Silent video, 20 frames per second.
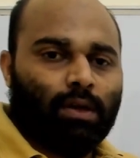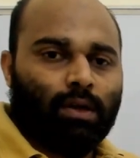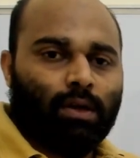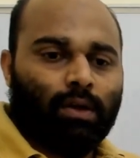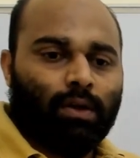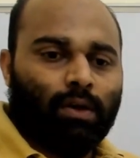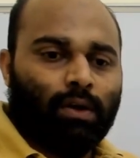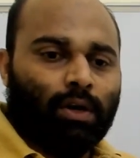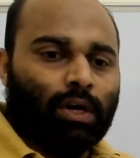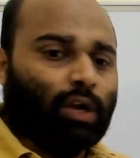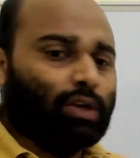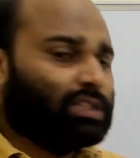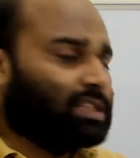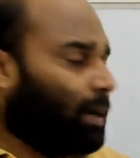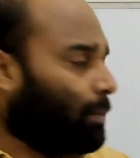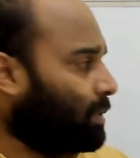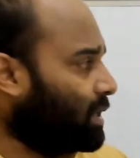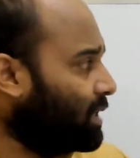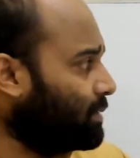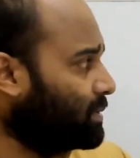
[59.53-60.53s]
Now
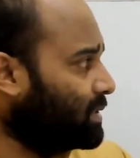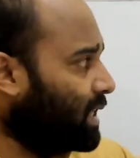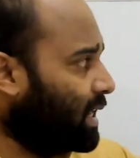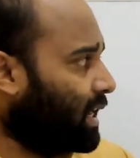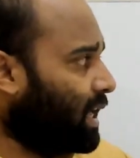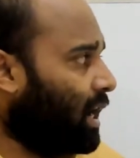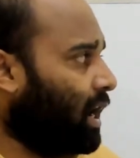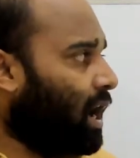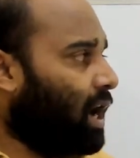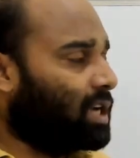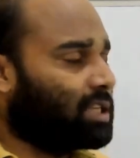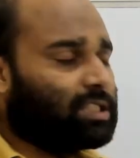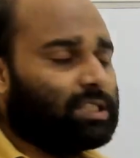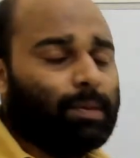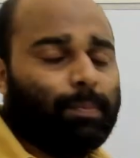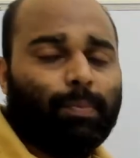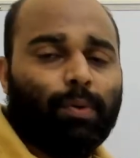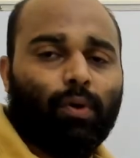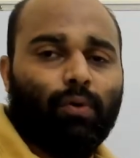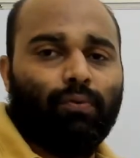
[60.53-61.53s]
sometimes they can ask the
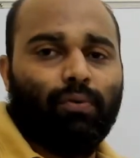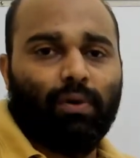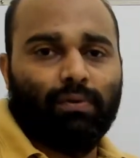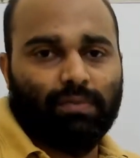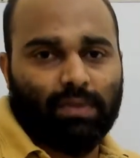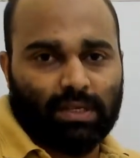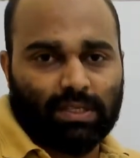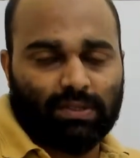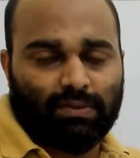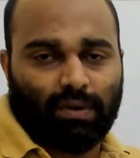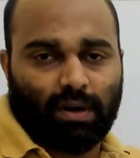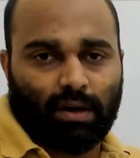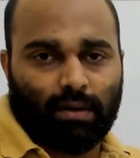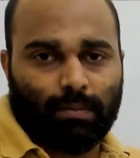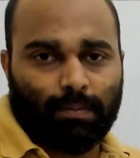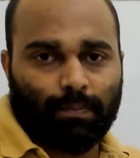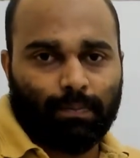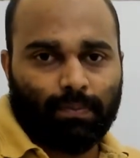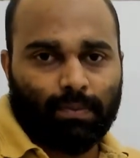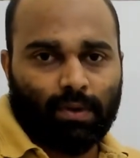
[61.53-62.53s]
proof of this one.
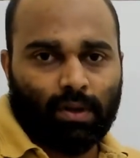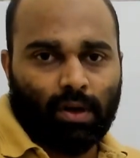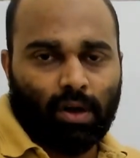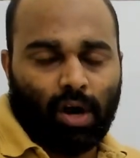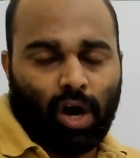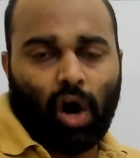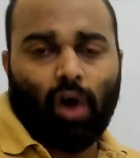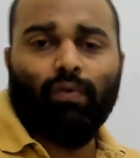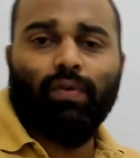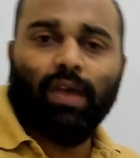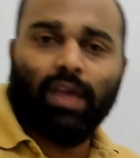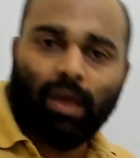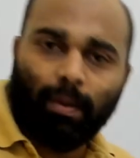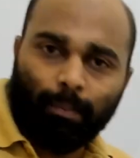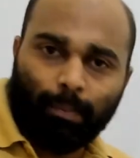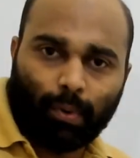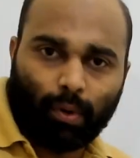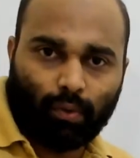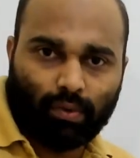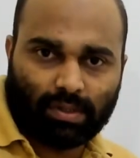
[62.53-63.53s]
How we can
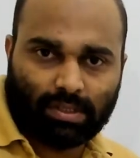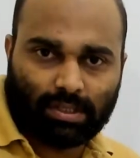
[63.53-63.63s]
prove it?